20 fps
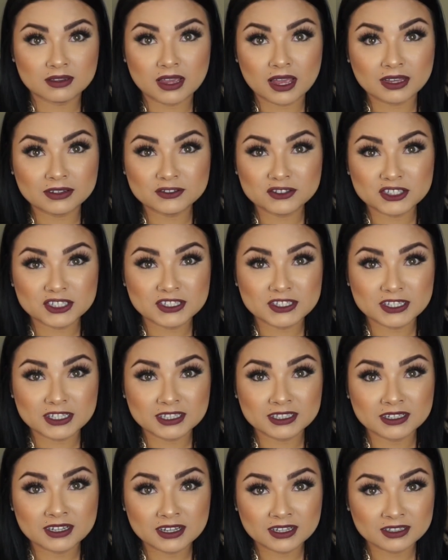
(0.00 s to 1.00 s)
I've just
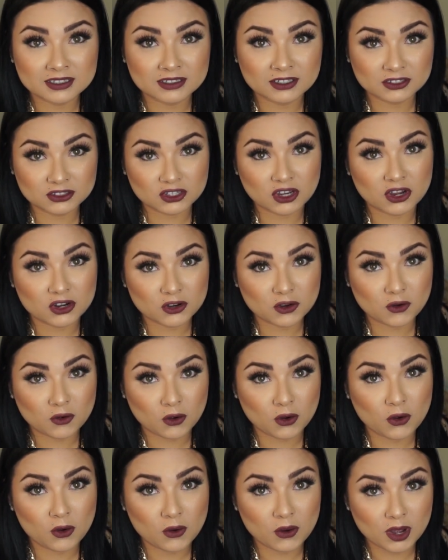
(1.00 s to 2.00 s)
seen the daughter
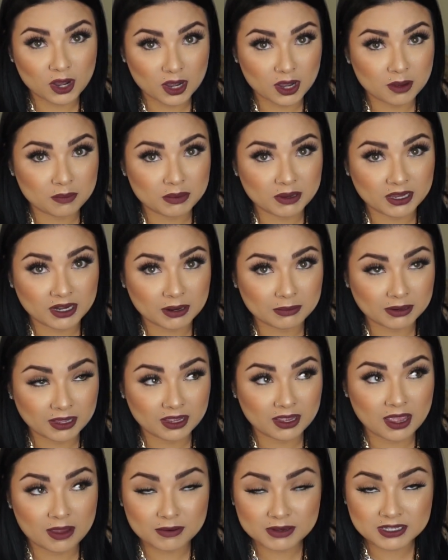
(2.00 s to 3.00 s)
grow up and I'm
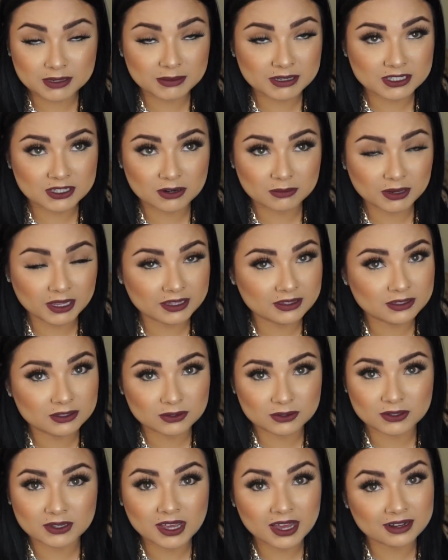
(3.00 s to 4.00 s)
like every time I see her I'm like
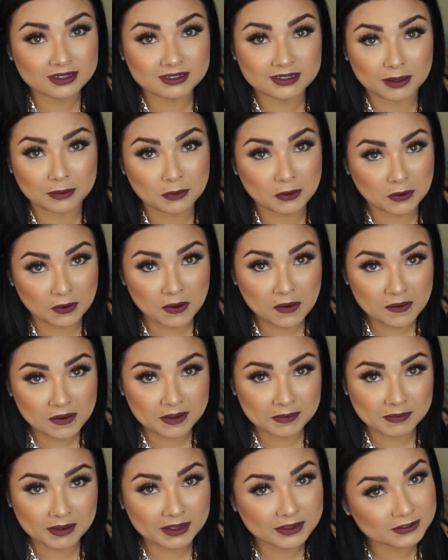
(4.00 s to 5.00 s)
dude you gotta stop
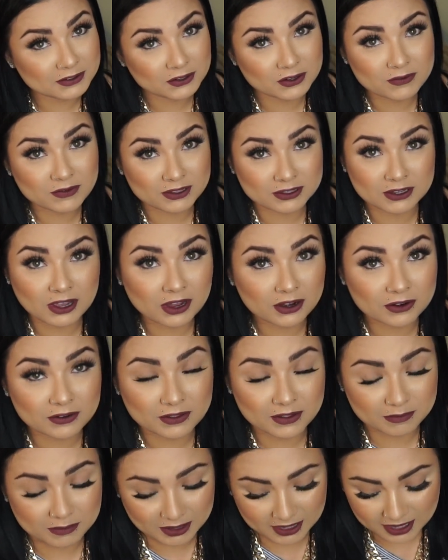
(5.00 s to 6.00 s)
growing man because you're even taller
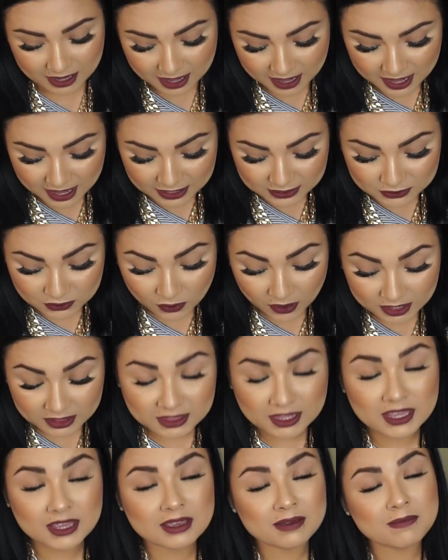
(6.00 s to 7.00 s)
than me so I
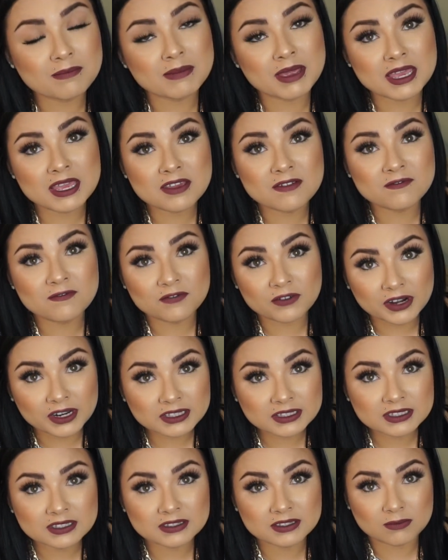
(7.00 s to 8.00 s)
think making
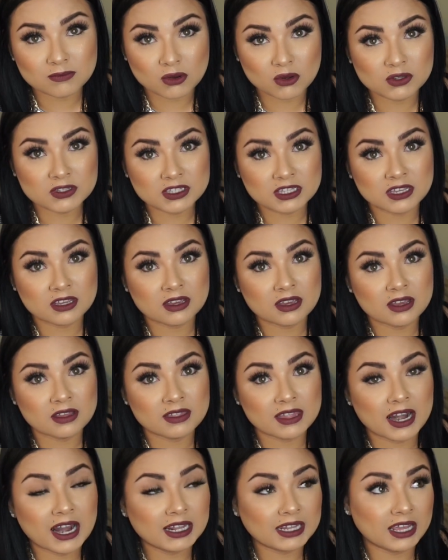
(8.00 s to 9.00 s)
friends is the most thing
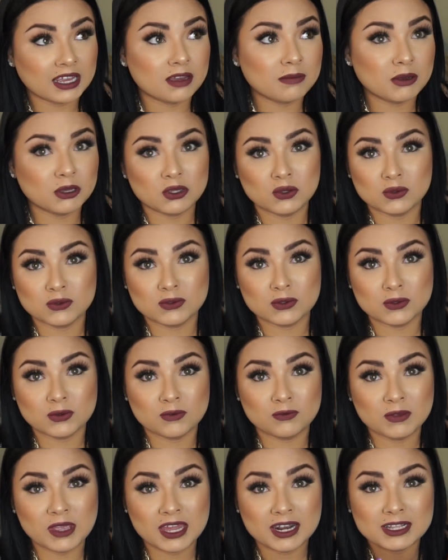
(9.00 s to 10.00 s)
that I like about
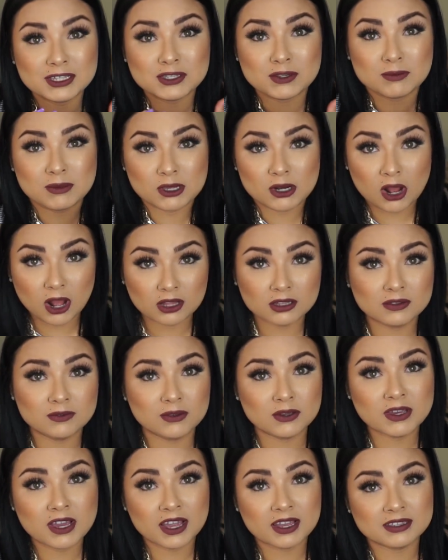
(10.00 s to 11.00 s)
YouTube getting to meet all of
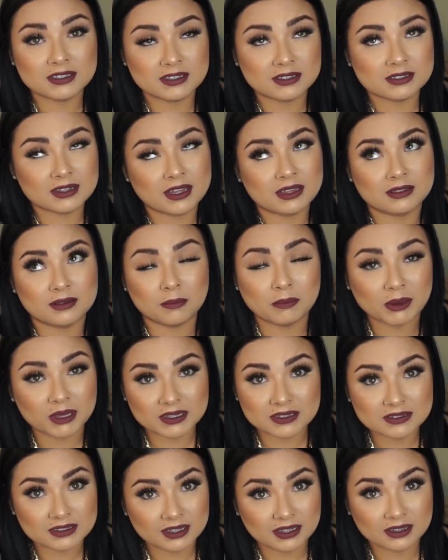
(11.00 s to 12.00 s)
you guys is like the
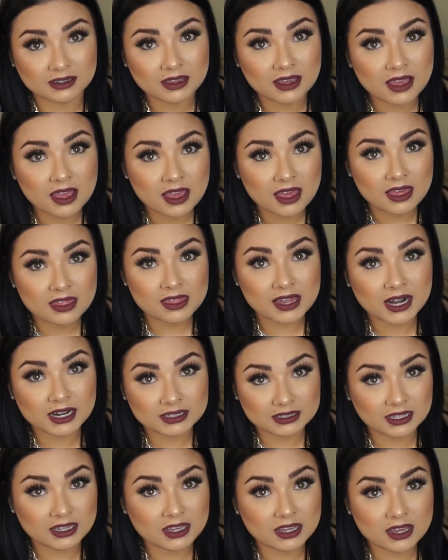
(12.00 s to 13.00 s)
best thing that I
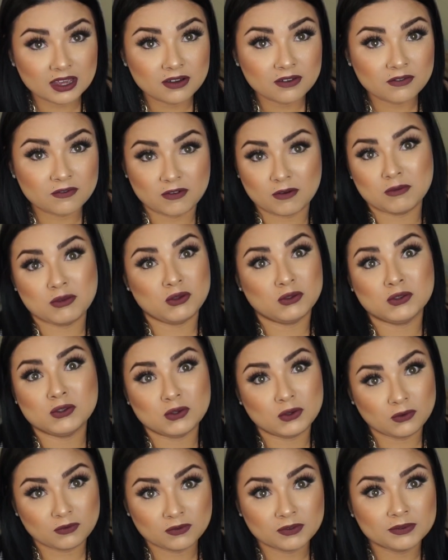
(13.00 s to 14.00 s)
think from
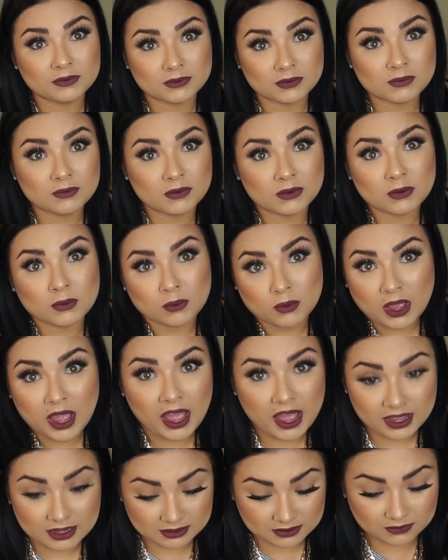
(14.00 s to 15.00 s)
YouTube
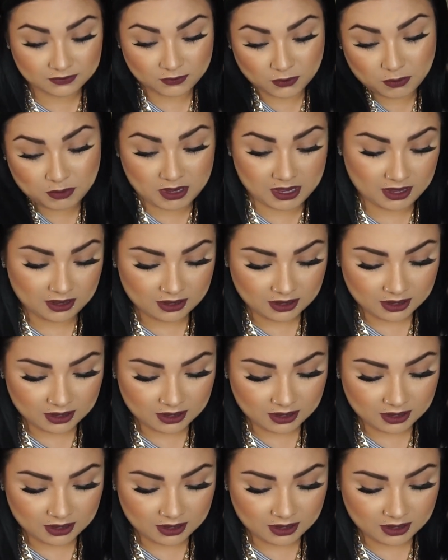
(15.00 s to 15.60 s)
has for me